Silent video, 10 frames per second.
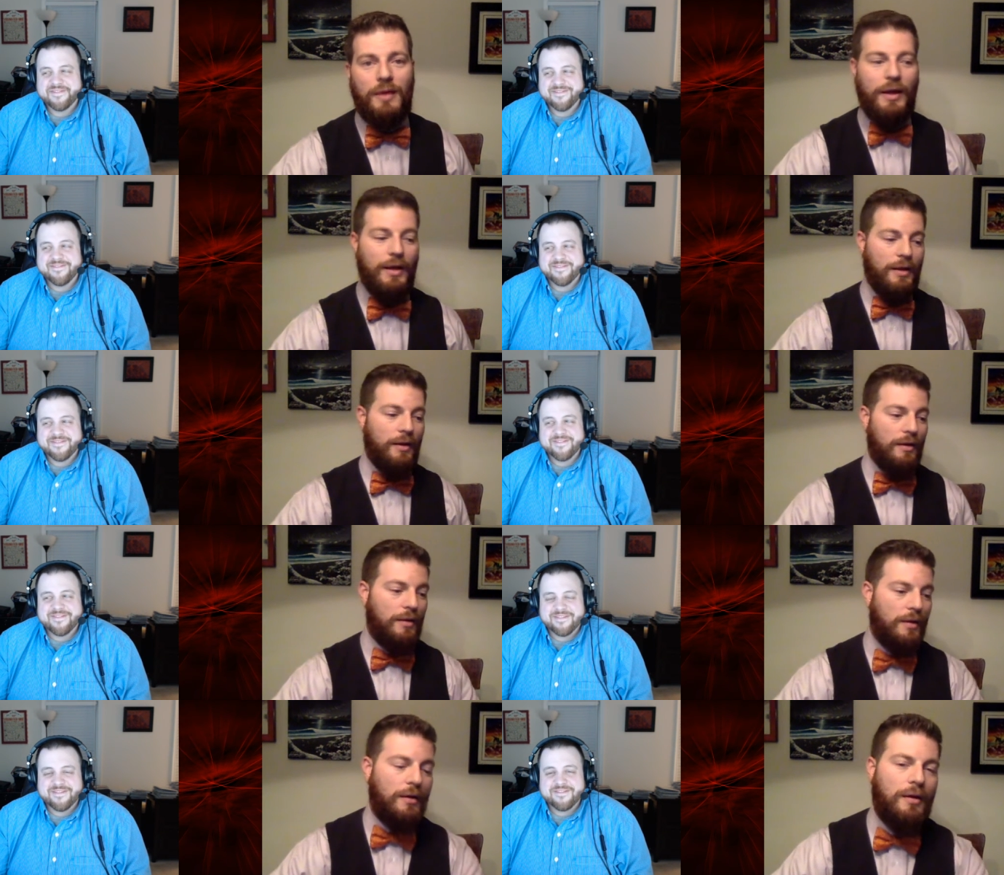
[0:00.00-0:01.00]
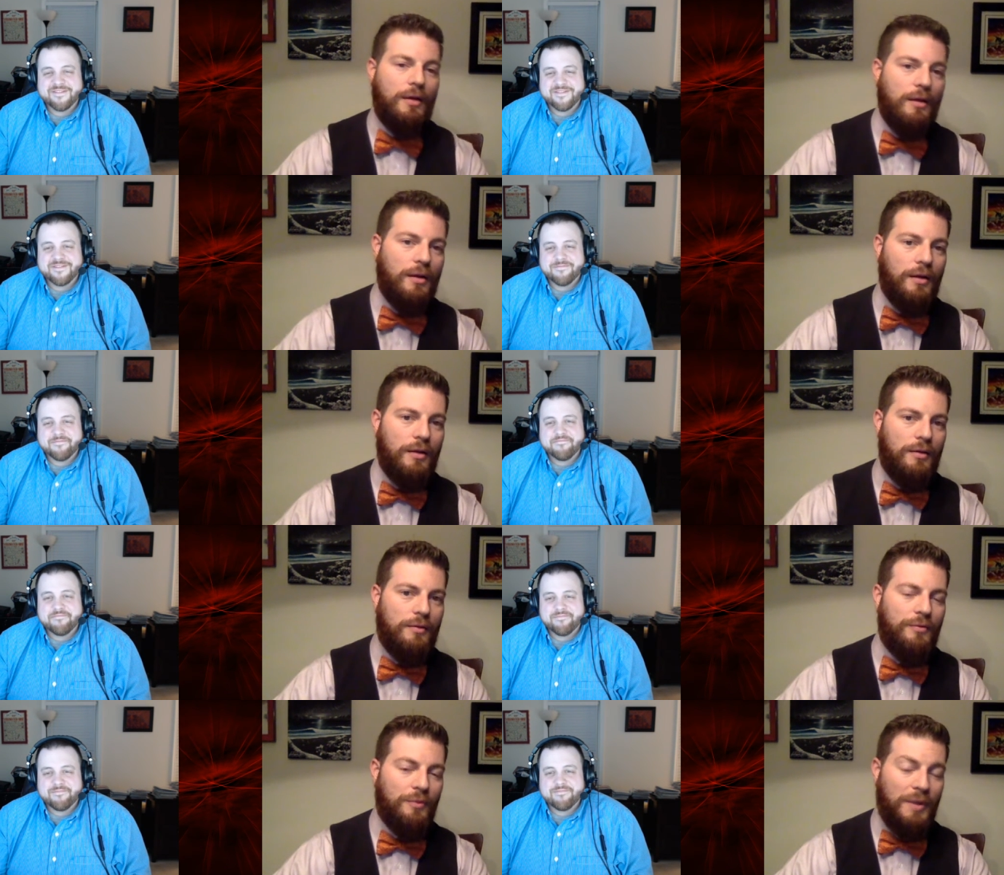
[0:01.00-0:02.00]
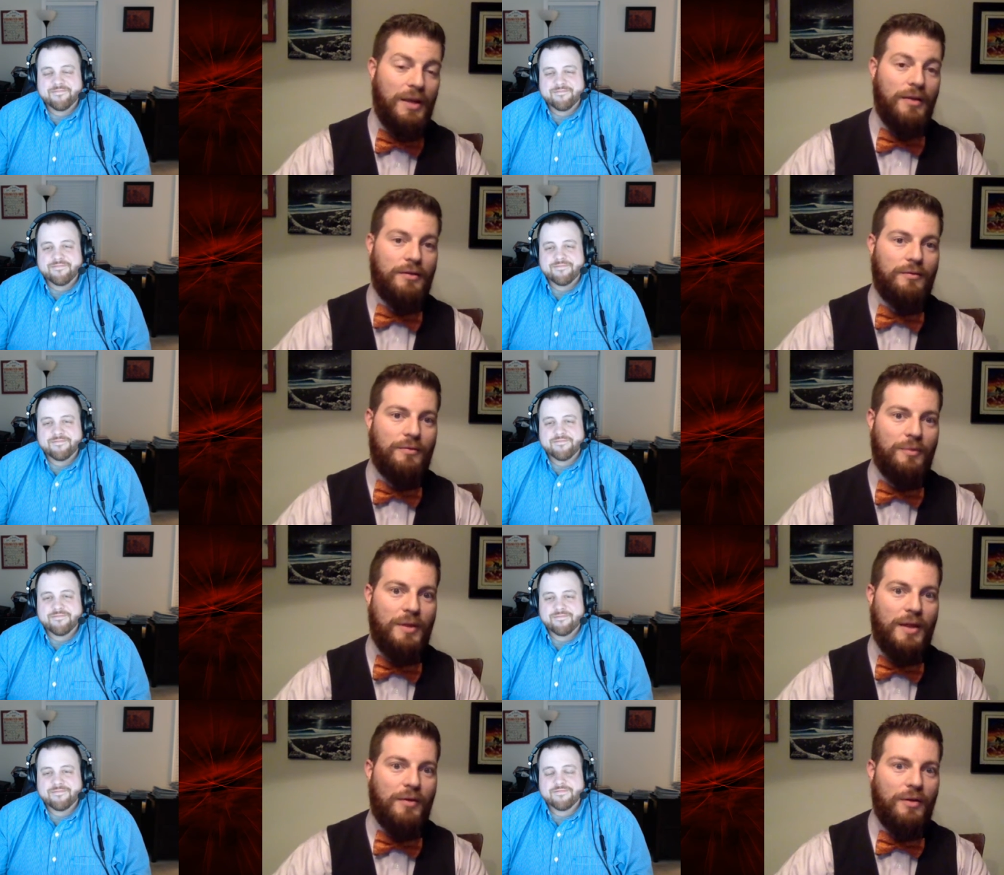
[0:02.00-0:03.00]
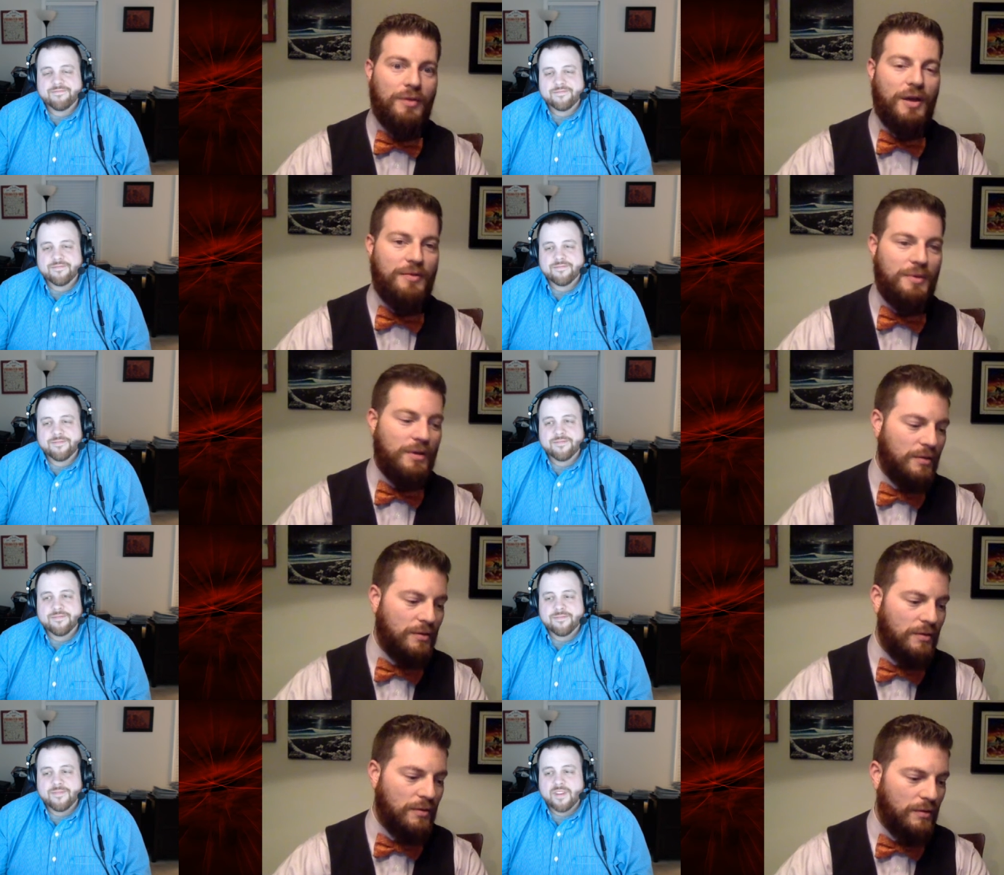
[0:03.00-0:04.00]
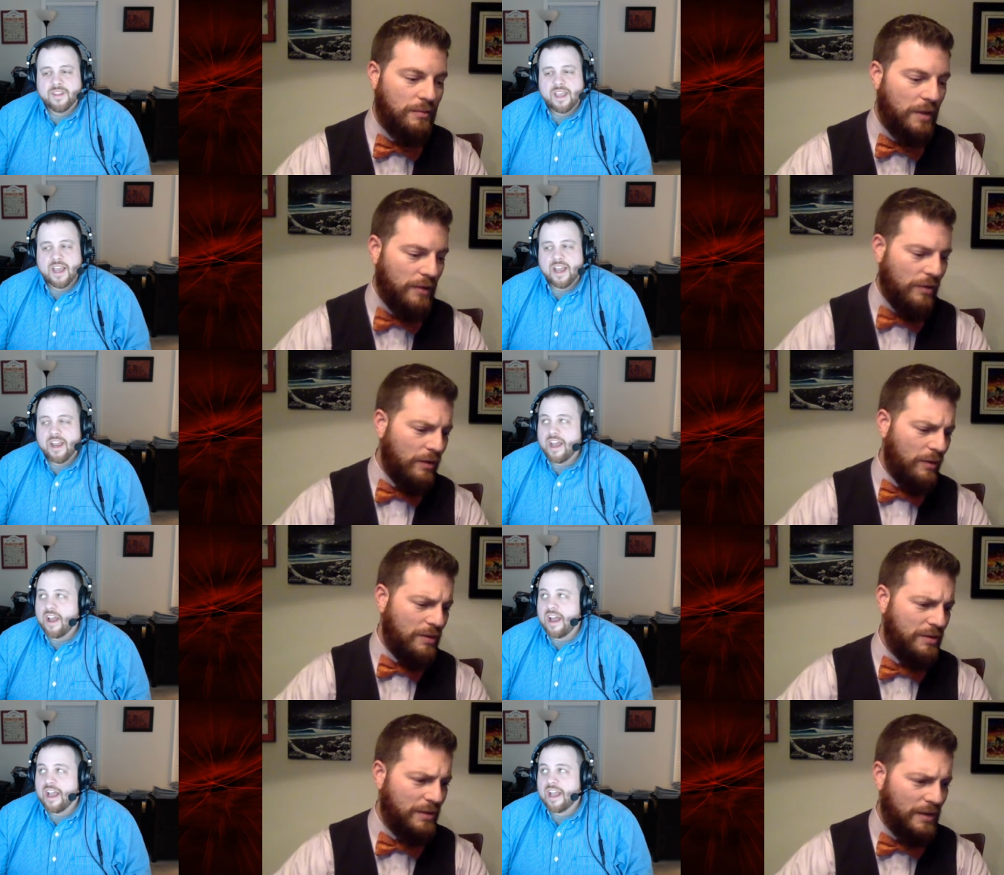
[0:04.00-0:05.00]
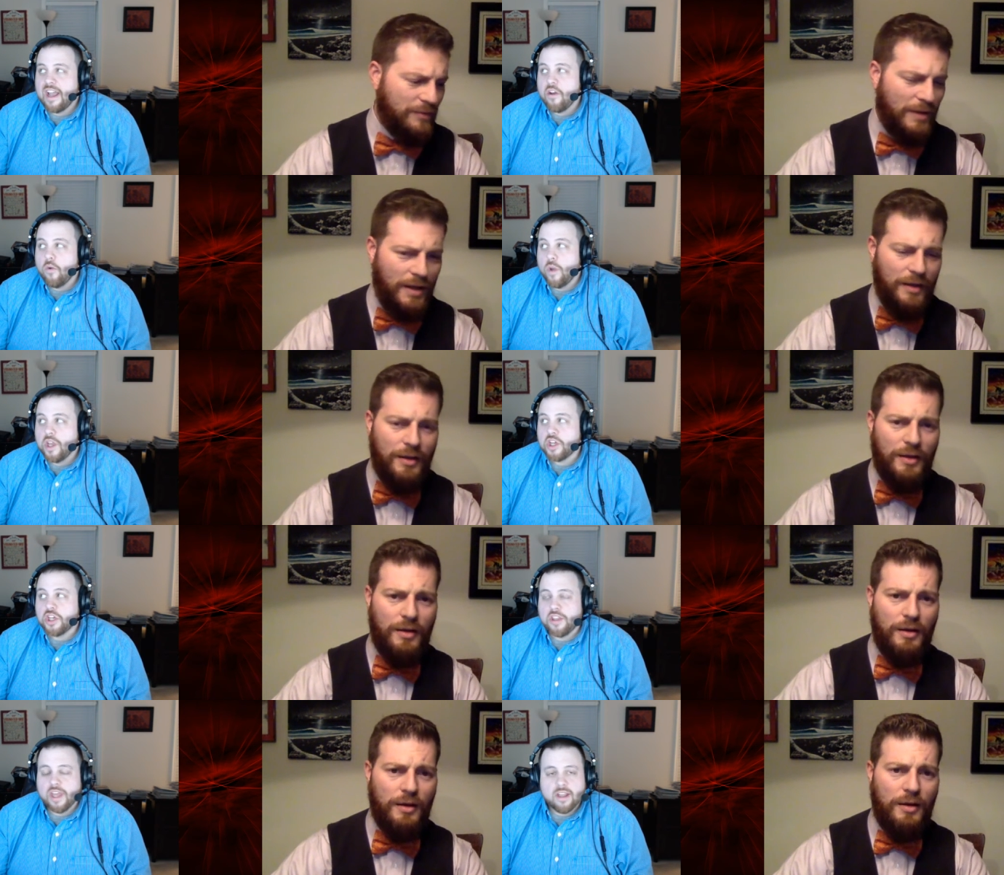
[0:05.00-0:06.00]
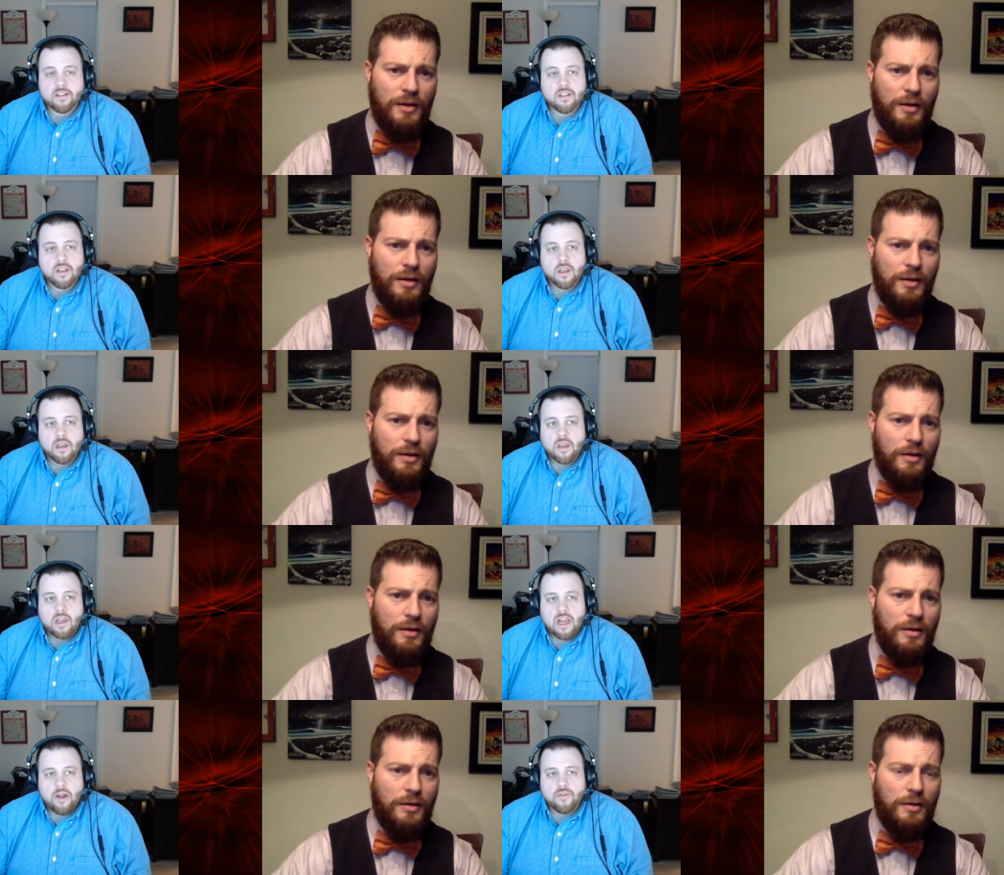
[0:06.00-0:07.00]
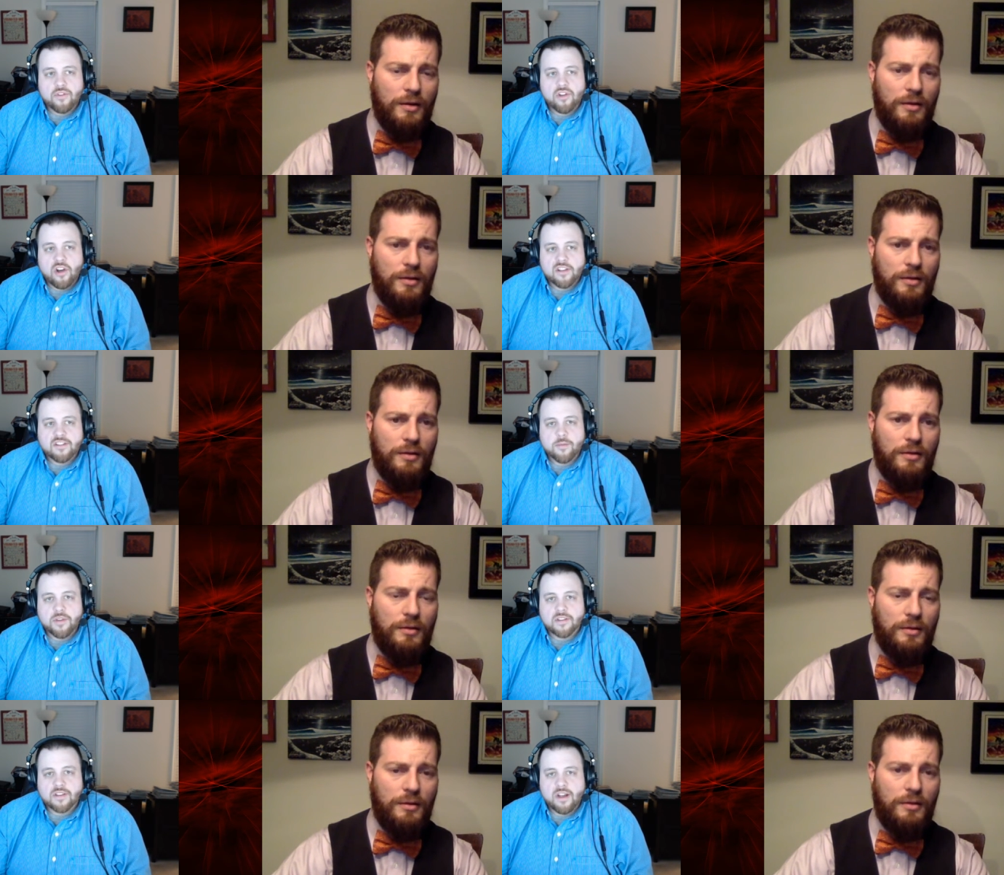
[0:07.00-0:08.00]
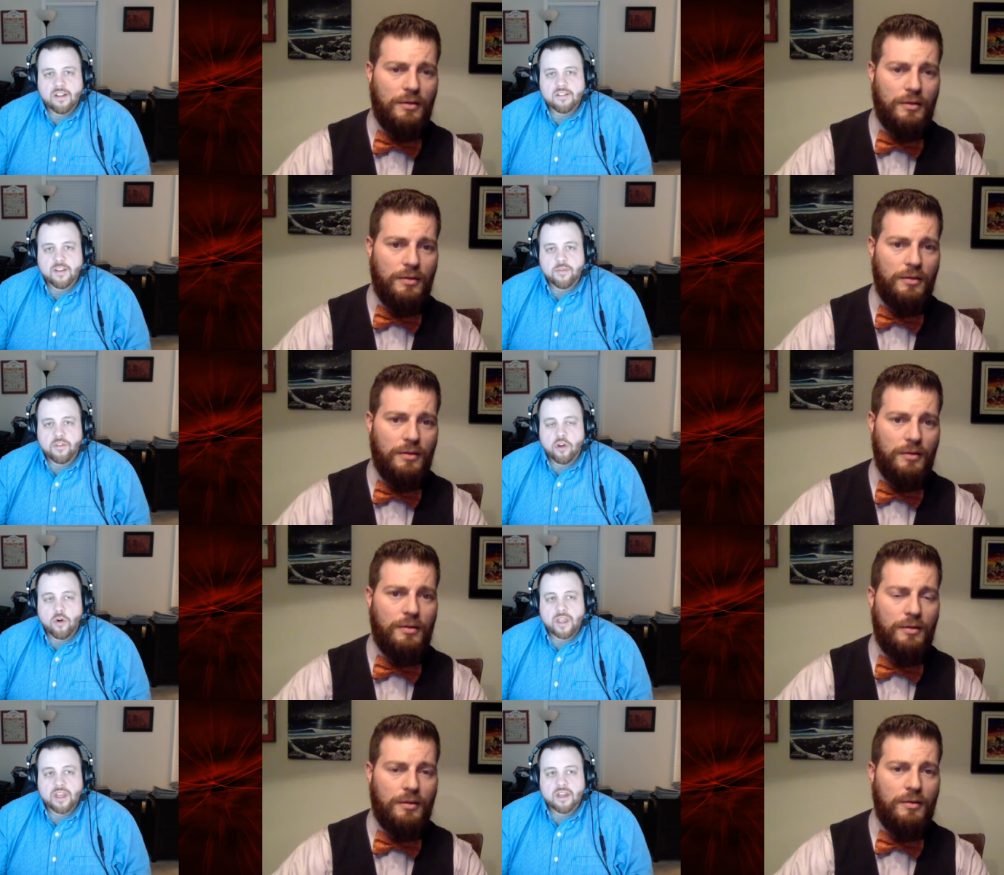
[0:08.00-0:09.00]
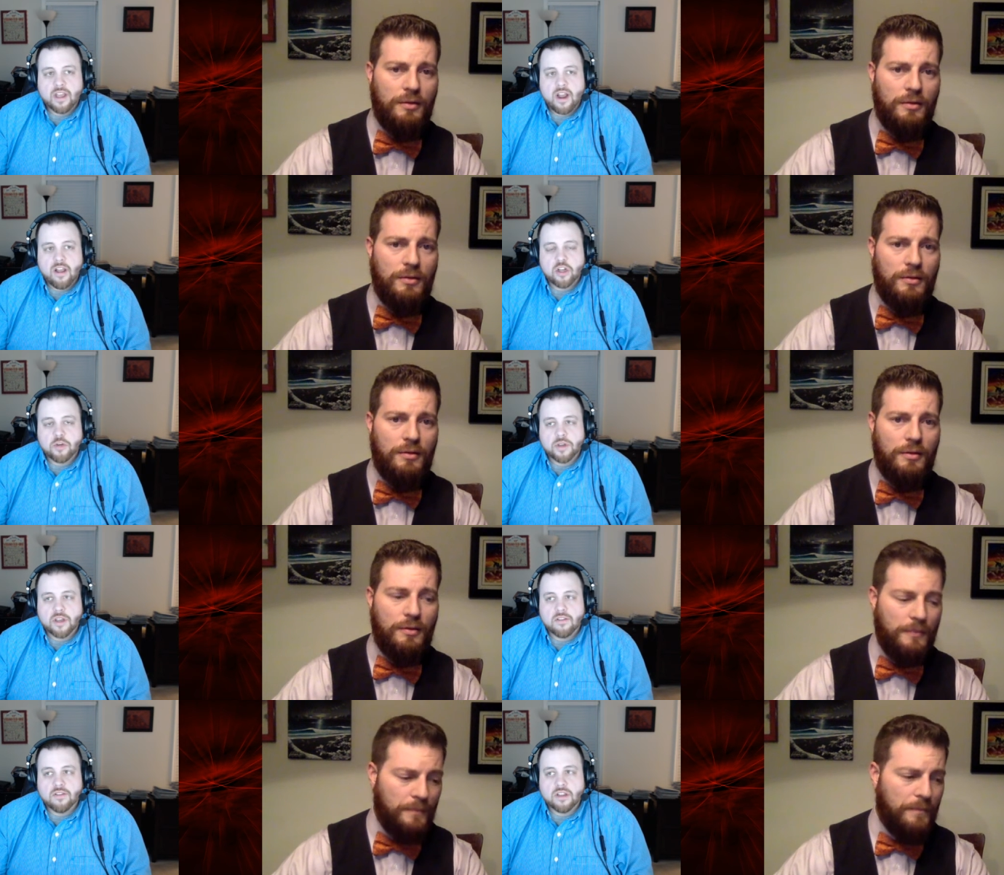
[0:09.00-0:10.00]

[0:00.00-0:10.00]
Speaker 1: and for me, for me, that really drives me.
Speaker 2: Man, yeah, I, I, kind of wish that I was taught some of these concepts going into college because